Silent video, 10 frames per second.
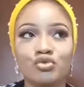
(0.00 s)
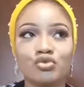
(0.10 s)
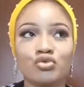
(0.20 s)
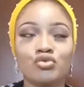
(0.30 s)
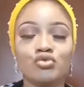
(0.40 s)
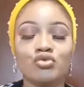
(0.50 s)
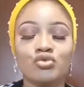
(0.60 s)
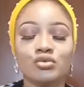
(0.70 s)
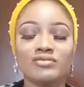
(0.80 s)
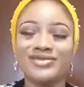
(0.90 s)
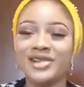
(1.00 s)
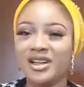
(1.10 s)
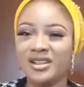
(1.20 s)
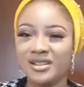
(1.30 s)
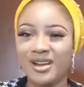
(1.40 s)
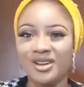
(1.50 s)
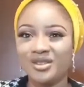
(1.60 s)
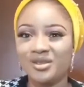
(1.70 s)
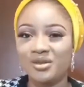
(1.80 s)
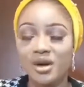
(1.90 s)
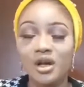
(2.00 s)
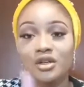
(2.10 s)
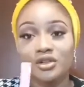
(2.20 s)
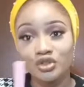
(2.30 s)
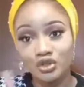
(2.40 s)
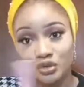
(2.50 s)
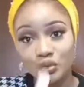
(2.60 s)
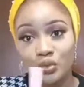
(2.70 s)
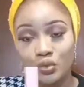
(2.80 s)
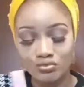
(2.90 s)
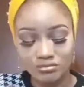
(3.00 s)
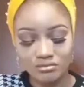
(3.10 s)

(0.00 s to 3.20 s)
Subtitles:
Shuku. I don't know. Shuku.